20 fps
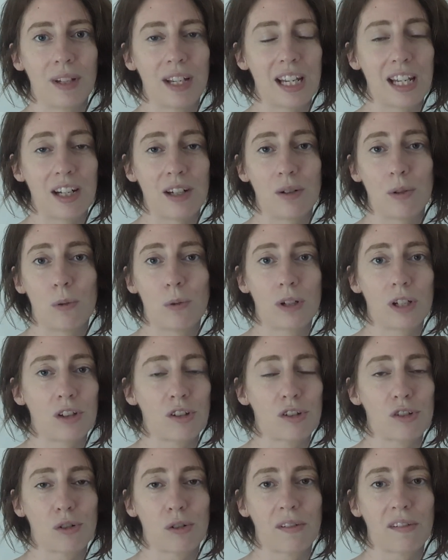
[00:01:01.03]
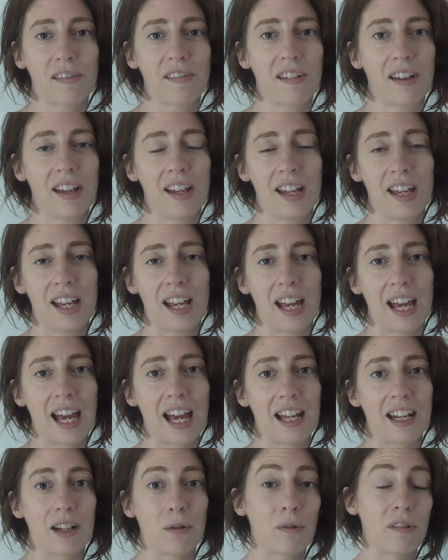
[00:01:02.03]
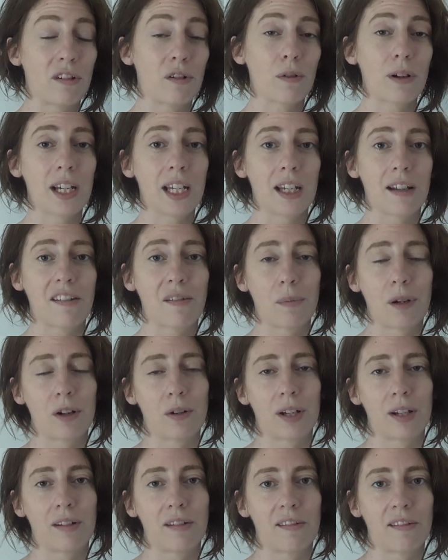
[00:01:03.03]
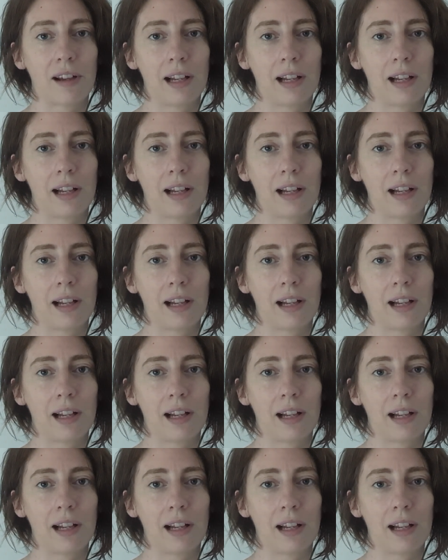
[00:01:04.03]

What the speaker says: in orchestras, and it was a great experience.